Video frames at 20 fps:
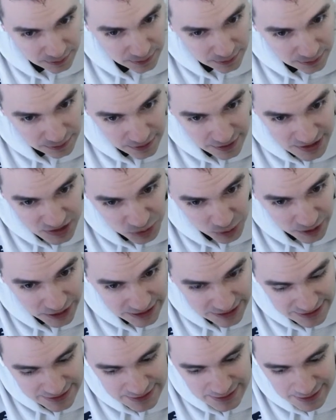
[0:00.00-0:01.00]
This
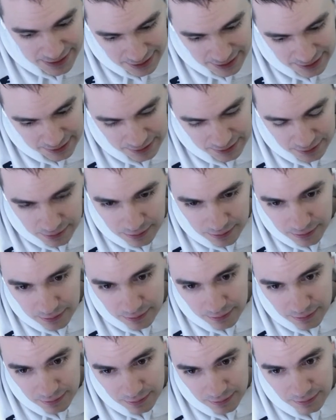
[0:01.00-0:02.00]
one didn't.
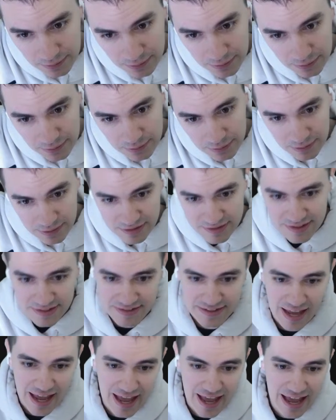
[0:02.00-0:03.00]
This
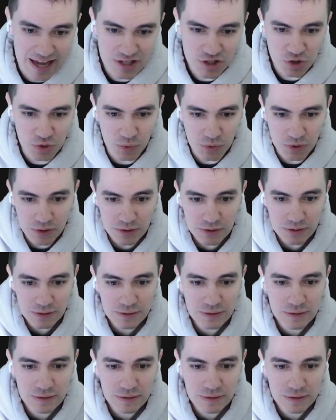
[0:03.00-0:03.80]
is actual